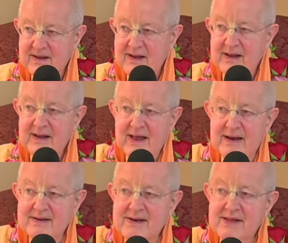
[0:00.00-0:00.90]
And it's
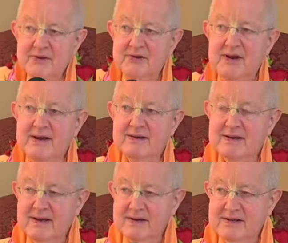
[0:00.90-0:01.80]
not, the train isn't going to
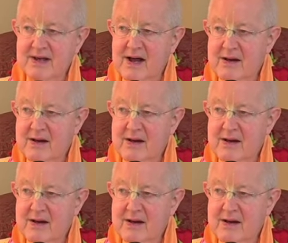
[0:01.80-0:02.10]
stop.